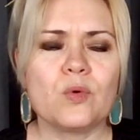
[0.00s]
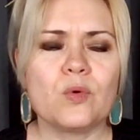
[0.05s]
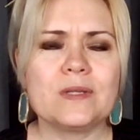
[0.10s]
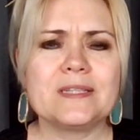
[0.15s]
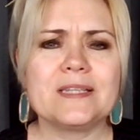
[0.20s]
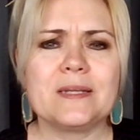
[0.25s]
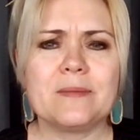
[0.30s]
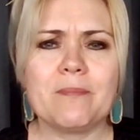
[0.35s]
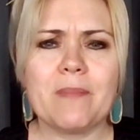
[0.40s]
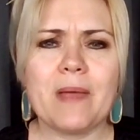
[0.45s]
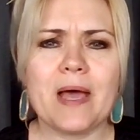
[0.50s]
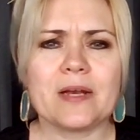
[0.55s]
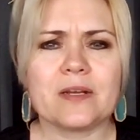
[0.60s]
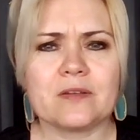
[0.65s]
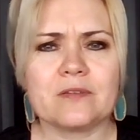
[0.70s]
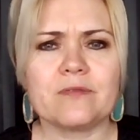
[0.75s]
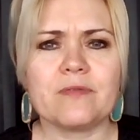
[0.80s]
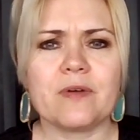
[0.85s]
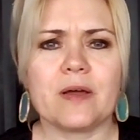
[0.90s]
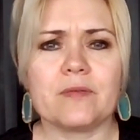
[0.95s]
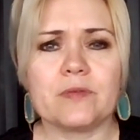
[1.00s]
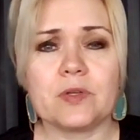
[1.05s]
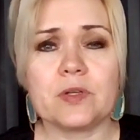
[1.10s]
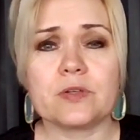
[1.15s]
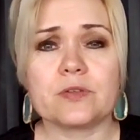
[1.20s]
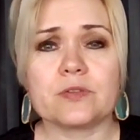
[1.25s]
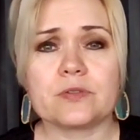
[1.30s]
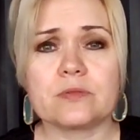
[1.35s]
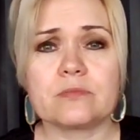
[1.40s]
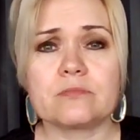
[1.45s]
Will it matter in 5
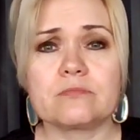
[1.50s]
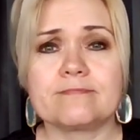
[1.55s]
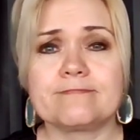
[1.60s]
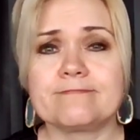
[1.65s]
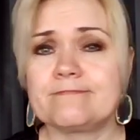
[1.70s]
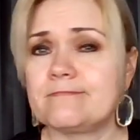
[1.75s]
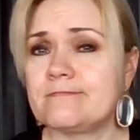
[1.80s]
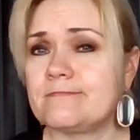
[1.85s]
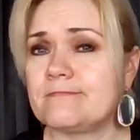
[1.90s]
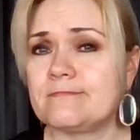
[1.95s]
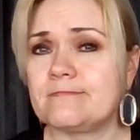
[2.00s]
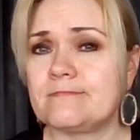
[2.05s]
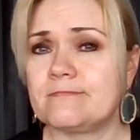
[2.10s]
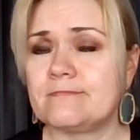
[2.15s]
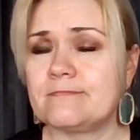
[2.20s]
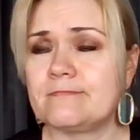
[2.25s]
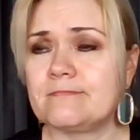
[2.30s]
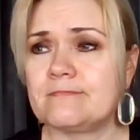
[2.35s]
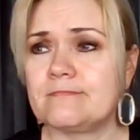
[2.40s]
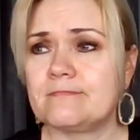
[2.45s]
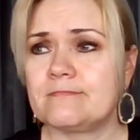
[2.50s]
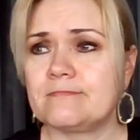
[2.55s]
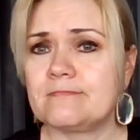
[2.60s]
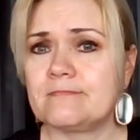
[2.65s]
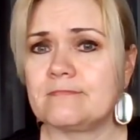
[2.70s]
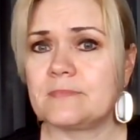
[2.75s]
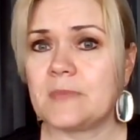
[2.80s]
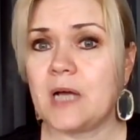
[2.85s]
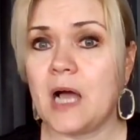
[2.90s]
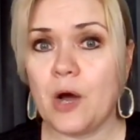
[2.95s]
years?
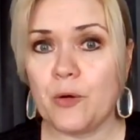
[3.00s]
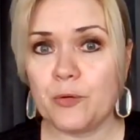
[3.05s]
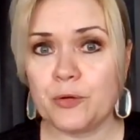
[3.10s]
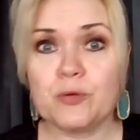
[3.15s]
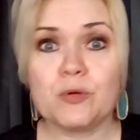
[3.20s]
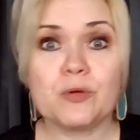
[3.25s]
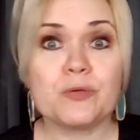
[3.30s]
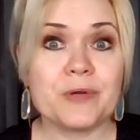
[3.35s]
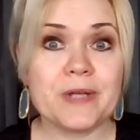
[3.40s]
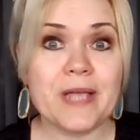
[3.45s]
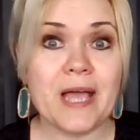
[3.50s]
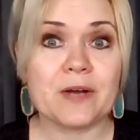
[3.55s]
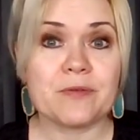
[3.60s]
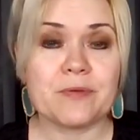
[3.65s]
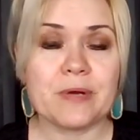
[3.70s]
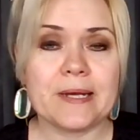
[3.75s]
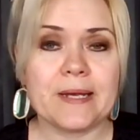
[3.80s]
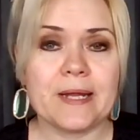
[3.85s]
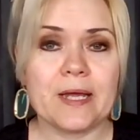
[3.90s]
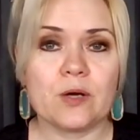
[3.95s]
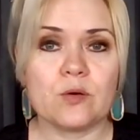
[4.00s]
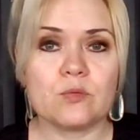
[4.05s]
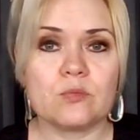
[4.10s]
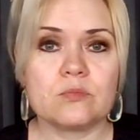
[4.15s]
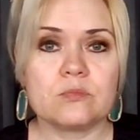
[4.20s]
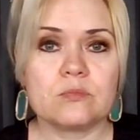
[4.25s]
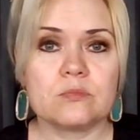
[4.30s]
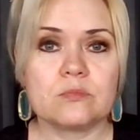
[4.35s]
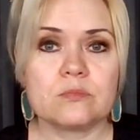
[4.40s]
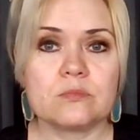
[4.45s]
How you will react right now?